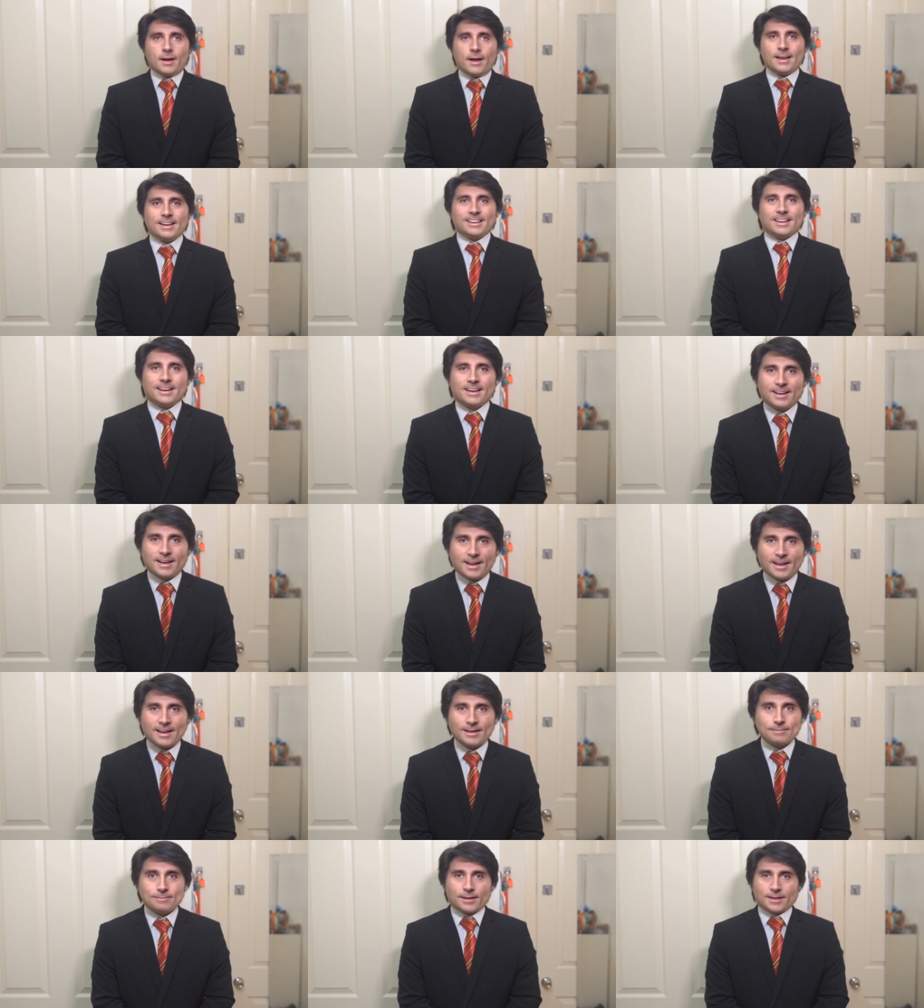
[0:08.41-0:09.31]
Hi there,
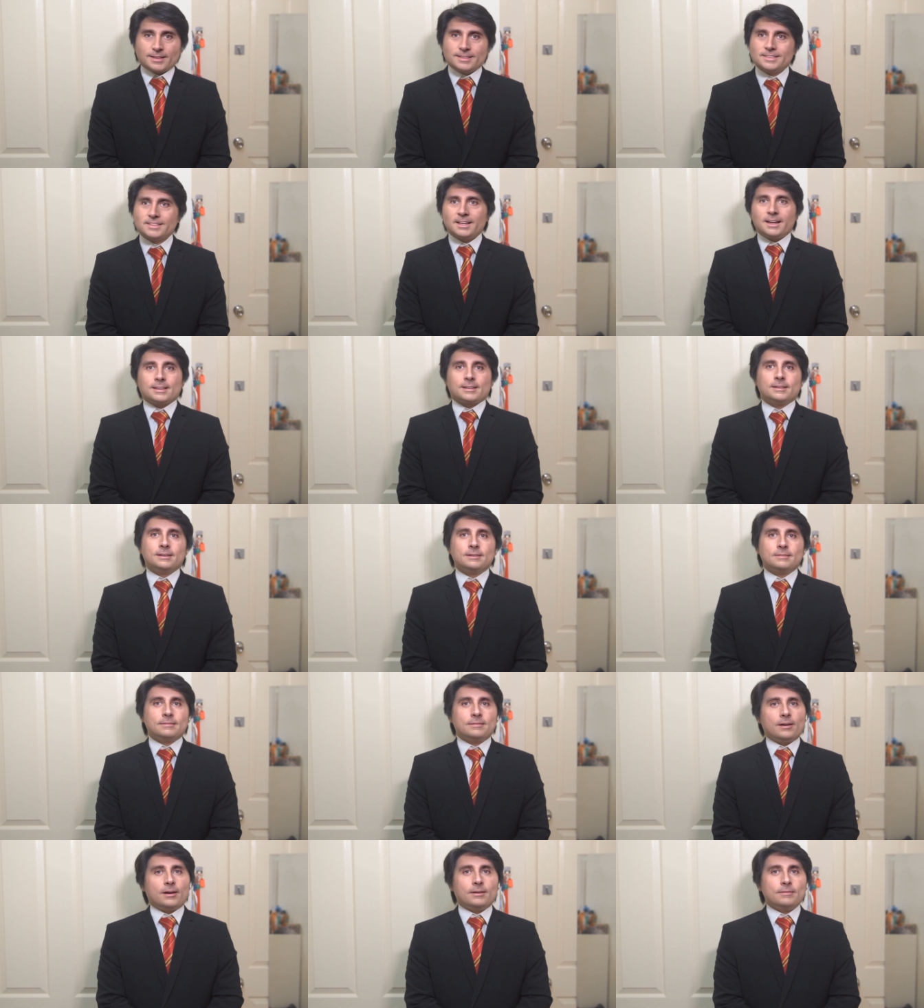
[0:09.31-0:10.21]
I'm Michael Scott
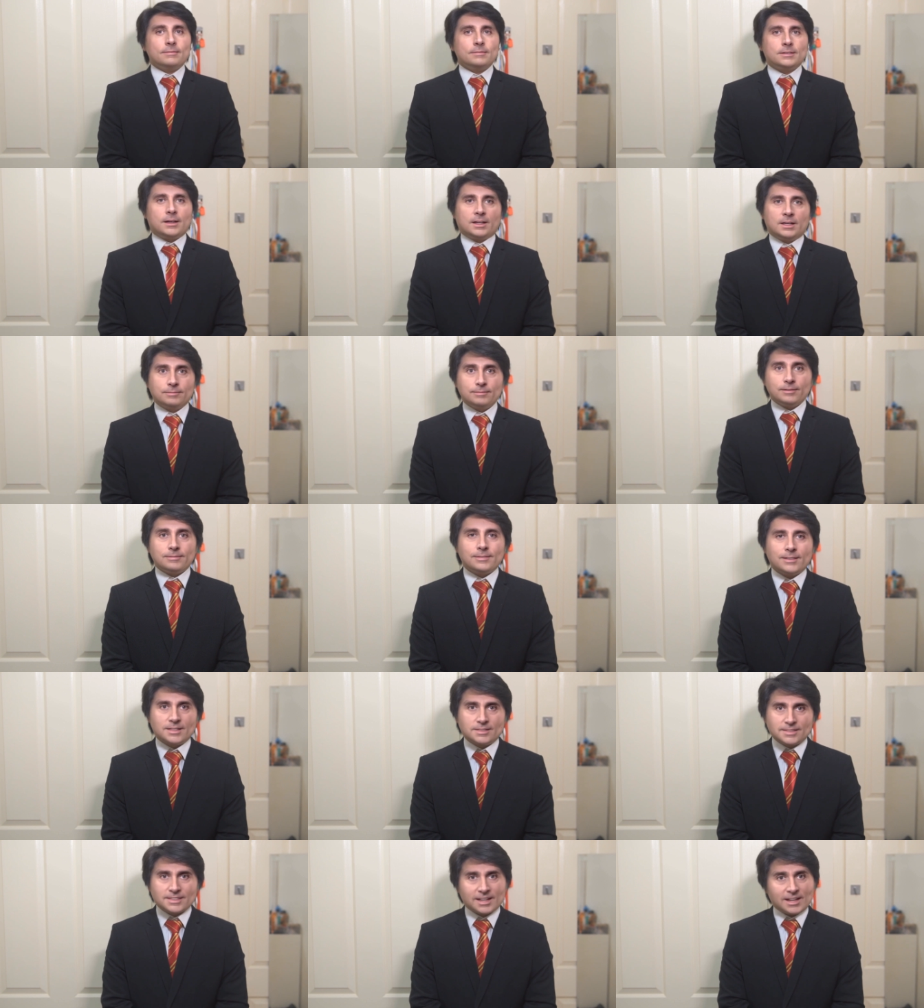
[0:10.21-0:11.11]
from Dunder
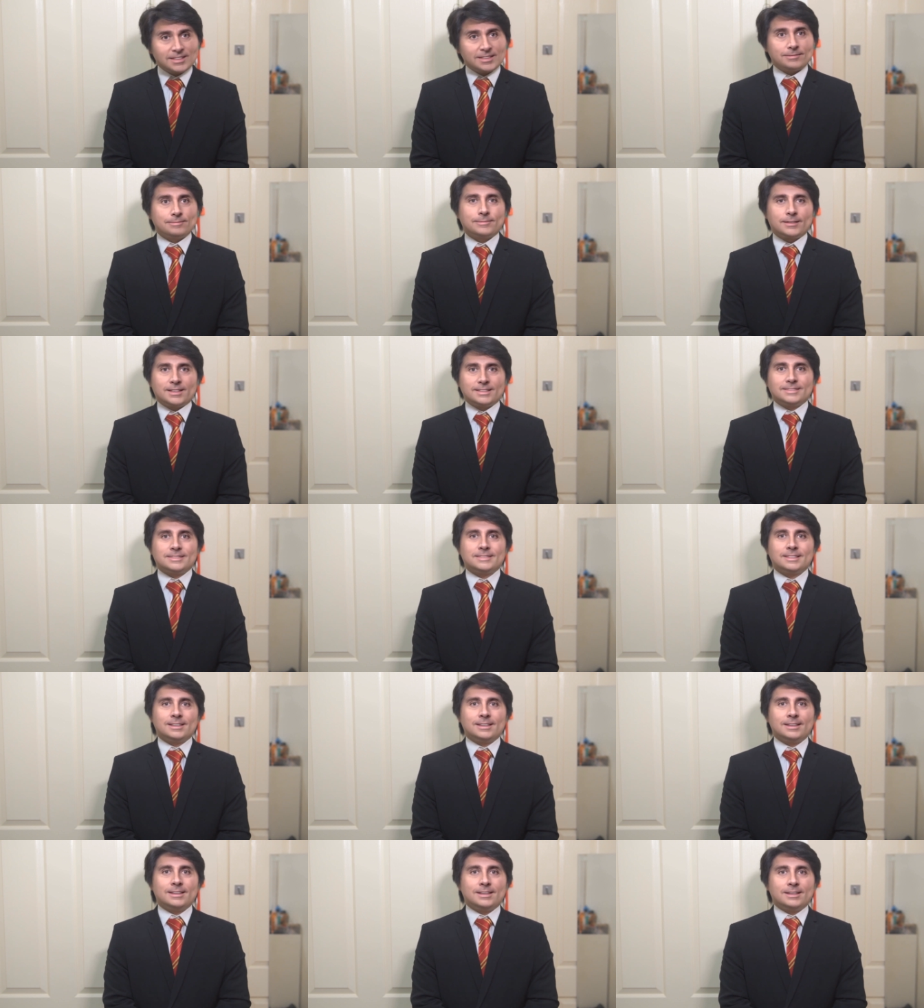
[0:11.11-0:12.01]
Mifflin's Scranton
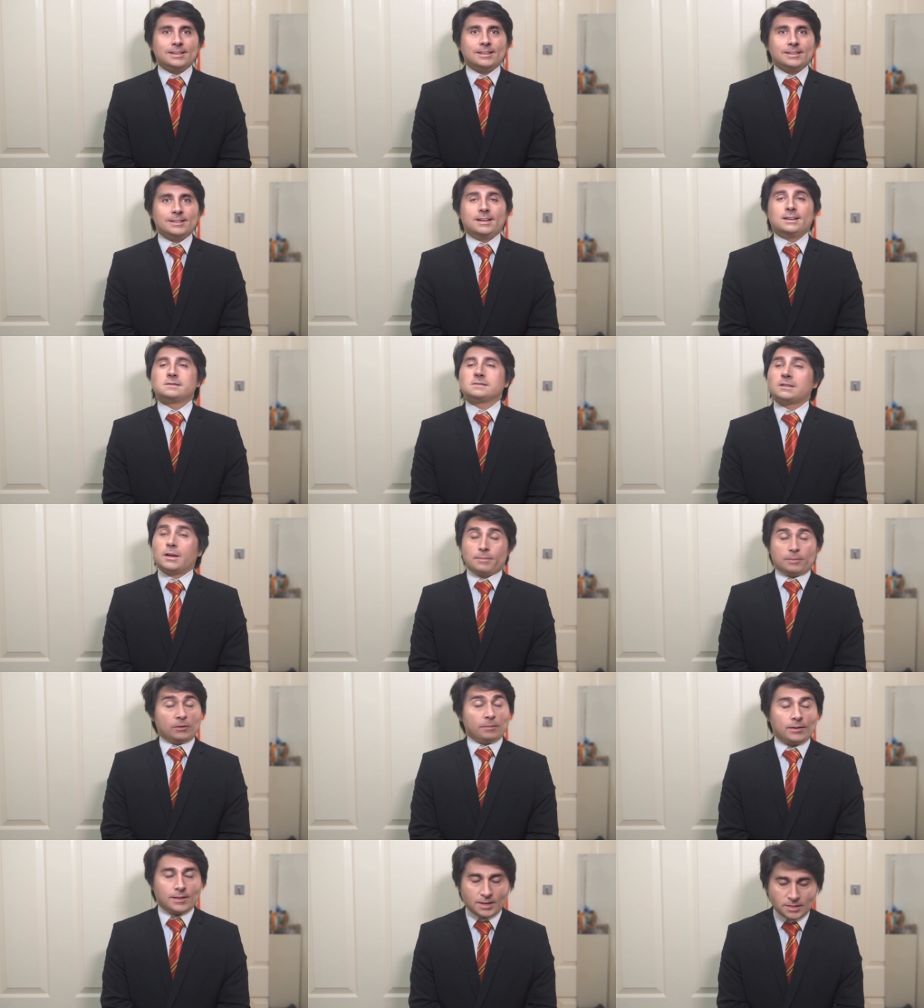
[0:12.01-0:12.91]
branch. Yes, I'm
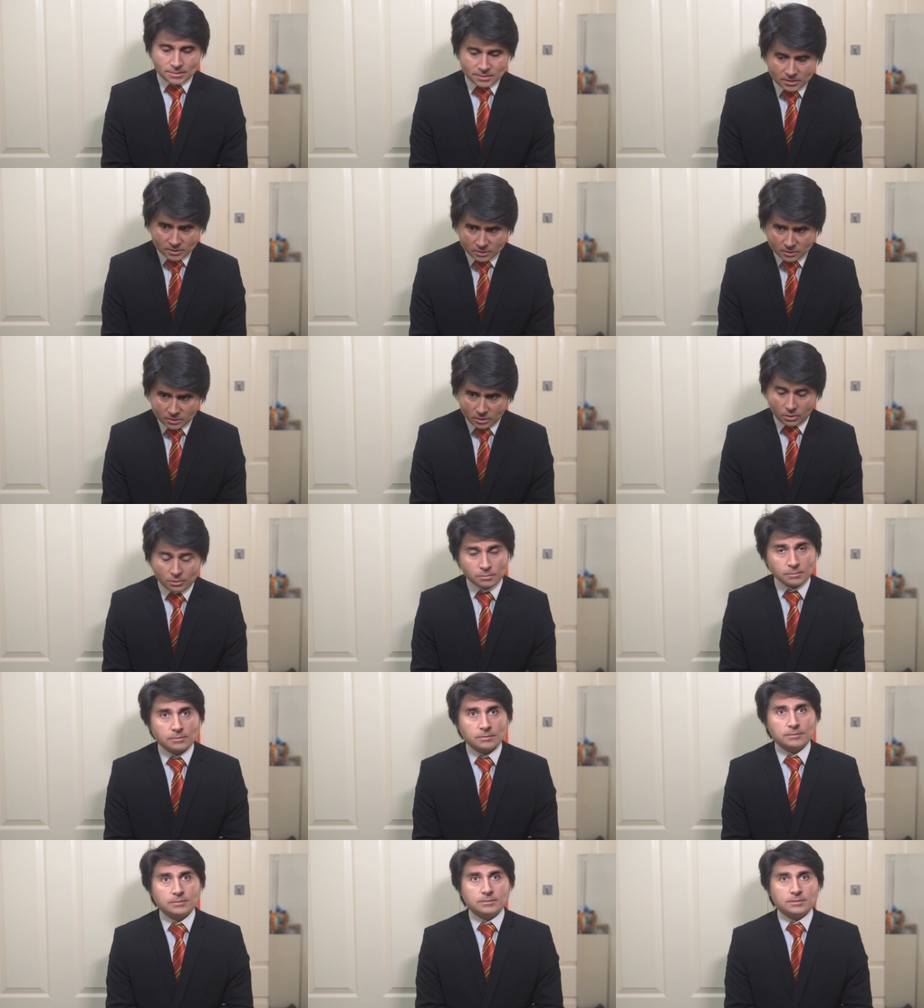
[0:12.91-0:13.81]
the manager
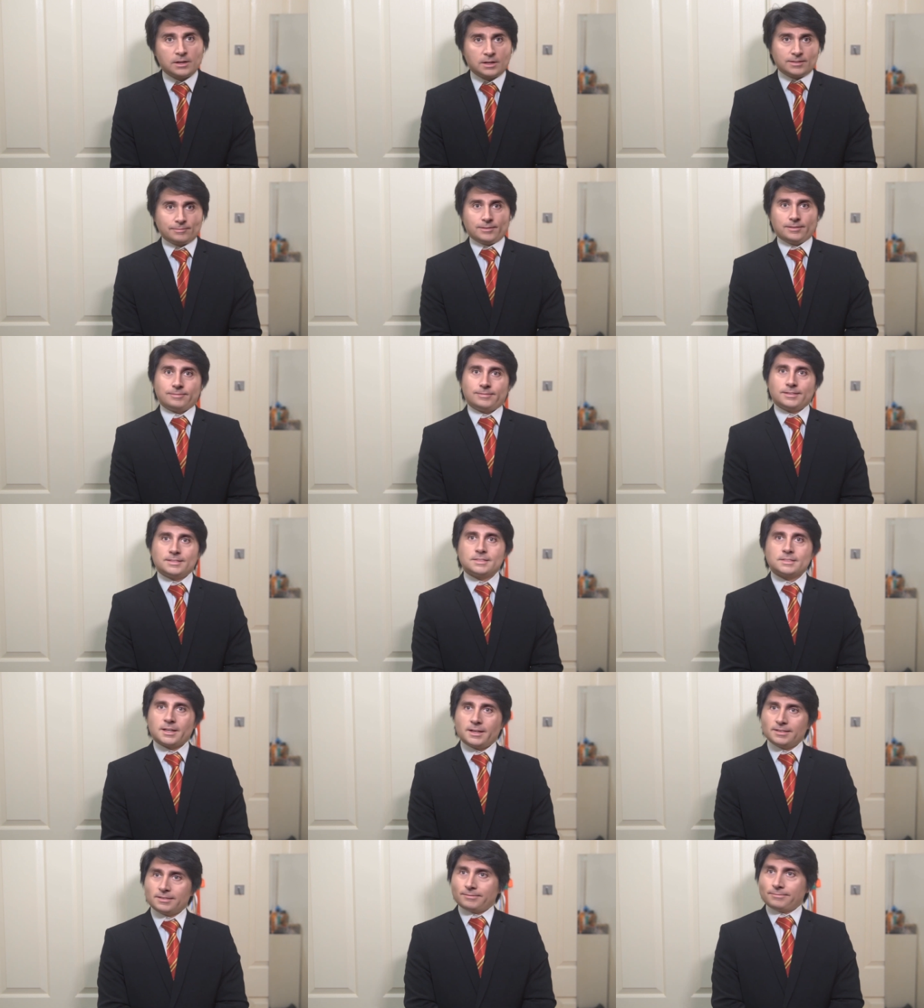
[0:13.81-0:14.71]
of Dunder Mifflin's
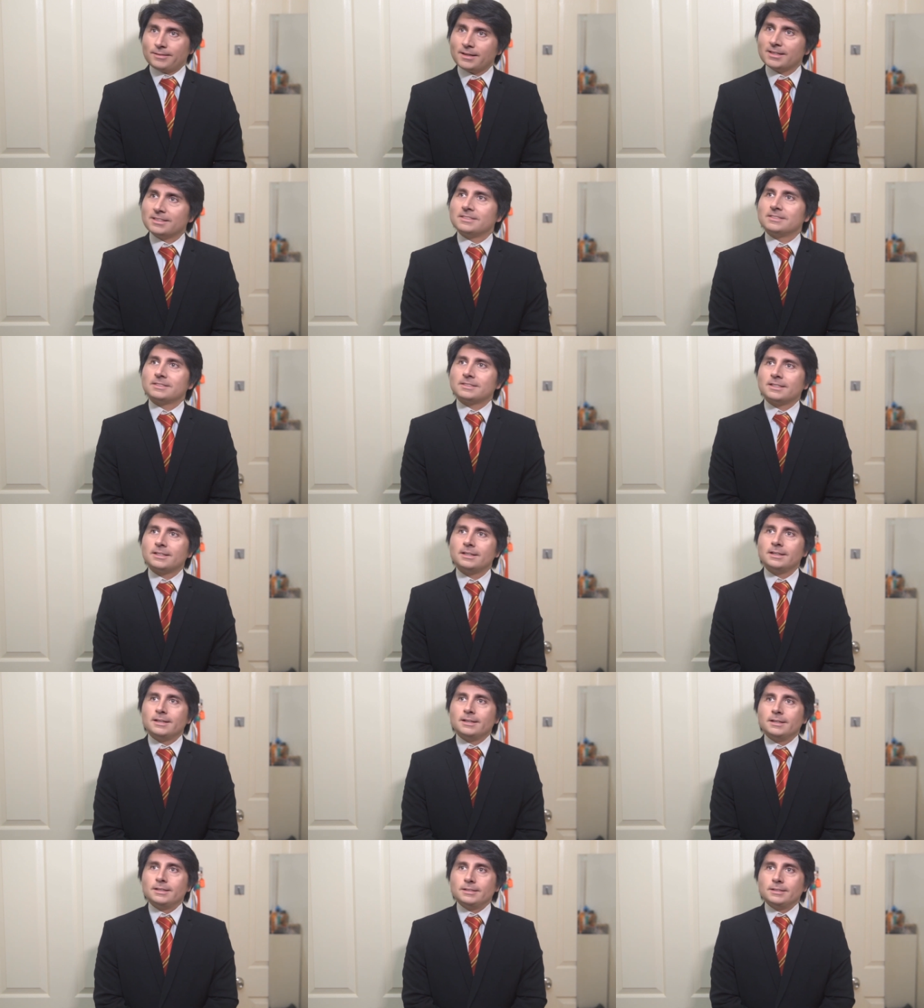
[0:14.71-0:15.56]
Scranton branch.